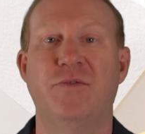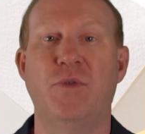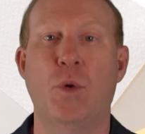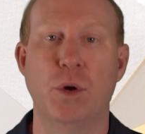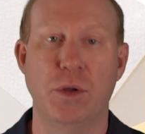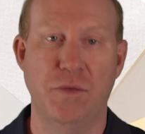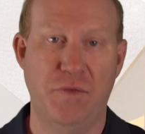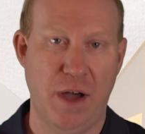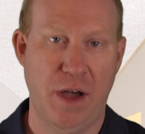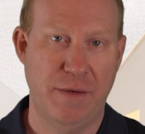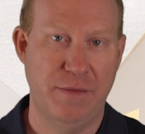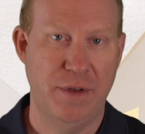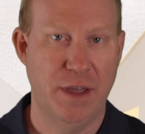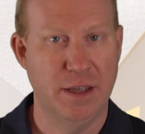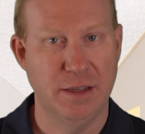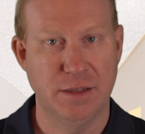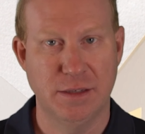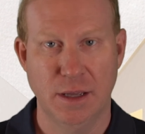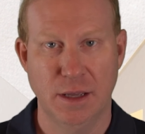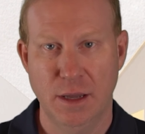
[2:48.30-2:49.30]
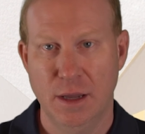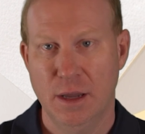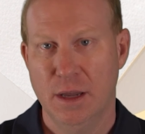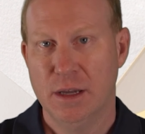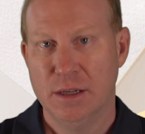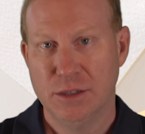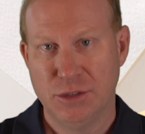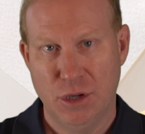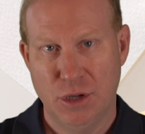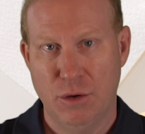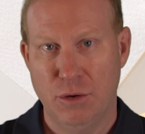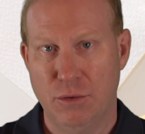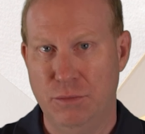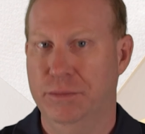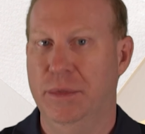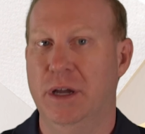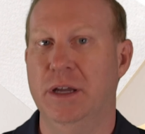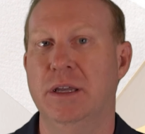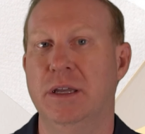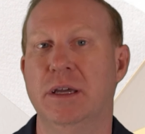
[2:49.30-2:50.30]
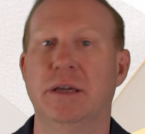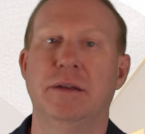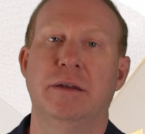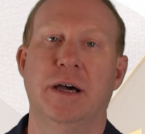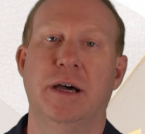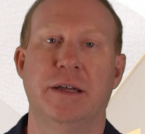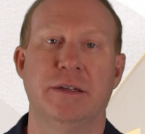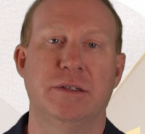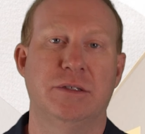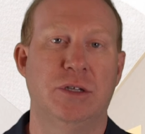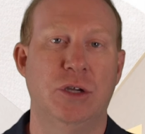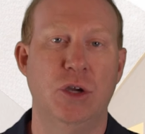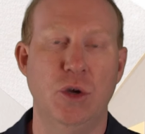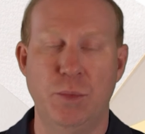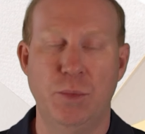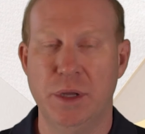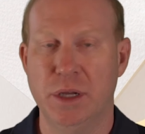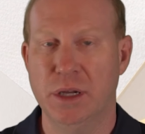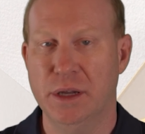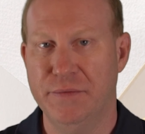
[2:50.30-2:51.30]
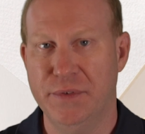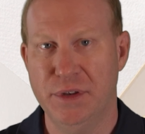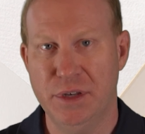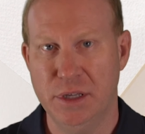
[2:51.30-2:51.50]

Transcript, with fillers: forty-five days. So again, not too big of a